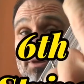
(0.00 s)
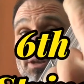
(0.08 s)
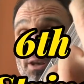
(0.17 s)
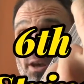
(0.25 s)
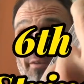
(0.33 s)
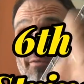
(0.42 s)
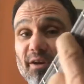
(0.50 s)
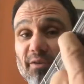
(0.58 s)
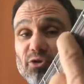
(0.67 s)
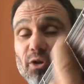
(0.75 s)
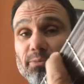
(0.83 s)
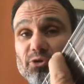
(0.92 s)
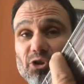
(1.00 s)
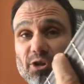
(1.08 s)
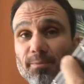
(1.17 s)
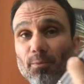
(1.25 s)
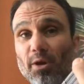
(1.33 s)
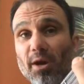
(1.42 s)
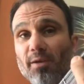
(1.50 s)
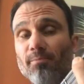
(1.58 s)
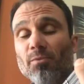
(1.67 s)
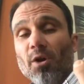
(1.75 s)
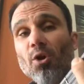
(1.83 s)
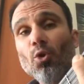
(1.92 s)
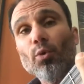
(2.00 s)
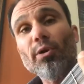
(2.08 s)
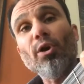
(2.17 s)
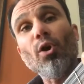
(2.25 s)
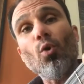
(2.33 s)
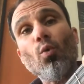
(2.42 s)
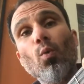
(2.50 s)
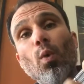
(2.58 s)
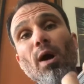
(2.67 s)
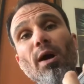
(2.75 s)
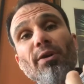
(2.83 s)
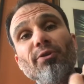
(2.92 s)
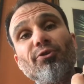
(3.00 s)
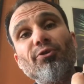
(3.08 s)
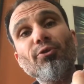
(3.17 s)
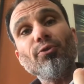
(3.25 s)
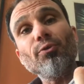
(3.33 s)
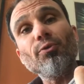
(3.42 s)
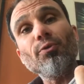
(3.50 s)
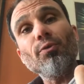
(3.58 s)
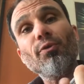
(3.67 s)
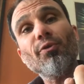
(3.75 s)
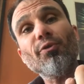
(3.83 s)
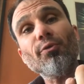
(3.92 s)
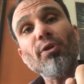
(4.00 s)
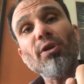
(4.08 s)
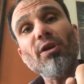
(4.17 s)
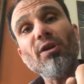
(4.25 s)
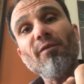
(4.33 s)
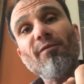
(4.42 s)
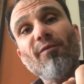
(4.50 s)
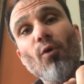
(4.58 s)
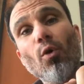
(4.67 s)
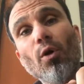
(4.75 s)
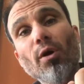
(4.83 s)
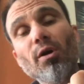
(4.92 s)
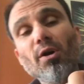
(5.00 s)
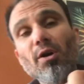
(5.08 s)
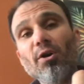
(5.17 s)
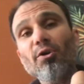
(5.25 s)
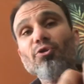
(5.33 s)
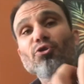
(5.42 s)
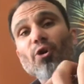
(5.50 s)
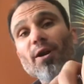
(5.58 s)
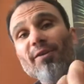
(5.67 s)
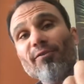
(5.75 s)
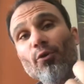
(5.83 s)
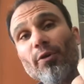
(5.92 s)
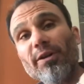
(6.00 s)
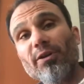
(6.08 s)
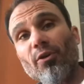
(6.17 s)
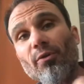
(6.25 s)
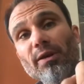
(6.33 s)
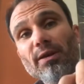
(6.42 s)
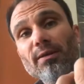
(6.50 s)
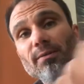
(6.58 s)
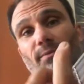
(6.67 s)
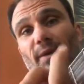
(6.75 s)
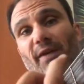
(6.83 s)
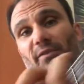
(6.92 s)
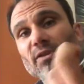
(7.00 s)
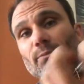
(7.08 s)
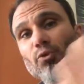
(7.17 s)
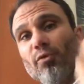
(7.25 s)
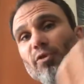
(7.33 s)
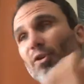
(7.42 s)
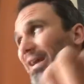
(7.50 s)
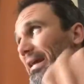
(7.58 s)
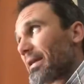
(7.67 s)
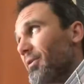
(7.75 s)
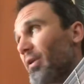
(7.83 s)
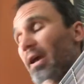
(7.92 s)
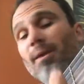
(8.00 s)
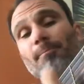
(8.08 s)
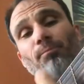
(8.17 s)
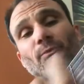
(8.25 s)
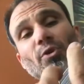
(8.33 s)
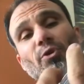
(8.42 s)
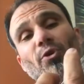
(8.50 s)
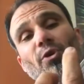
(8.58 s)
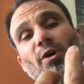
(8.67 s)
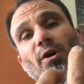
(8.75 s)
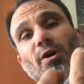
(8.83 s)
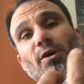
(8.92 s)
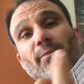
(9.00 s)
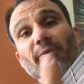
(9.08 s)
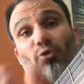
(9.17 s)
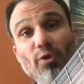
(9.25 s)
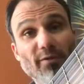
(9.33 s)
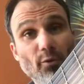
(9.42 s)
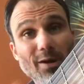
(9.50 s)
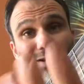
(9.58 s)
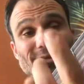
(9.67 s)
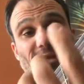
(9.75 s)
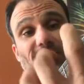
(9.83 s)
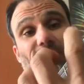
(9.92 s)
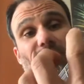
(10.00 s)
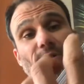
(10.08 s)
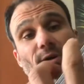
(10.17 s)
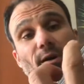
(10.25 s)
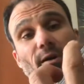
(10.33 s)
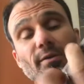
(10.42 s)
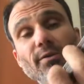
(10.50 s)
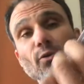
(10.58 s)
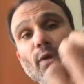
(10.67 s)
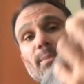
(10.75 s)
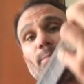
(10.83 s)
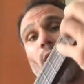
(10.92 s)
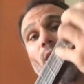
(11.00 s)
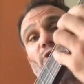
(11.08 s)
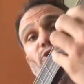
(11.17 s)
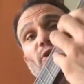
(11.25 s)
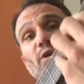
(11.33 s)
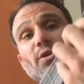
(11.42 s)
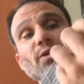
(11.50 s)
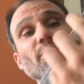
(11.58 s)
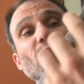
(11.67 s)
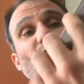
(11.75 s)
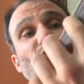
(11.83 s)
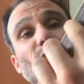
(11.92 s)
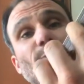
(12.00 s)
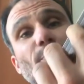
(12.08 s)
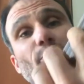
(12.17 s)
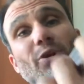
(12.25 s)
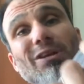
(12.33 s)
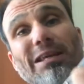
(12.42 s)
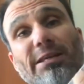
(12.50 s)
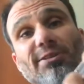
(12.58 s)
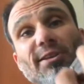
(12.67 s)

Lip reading: E, F, F sharp, G, okay? We're gonna go 1, 2, 3, 4. Try to avoid having to move your hand, okay? If you have the right size guitar, the right posture, should be pretty easy to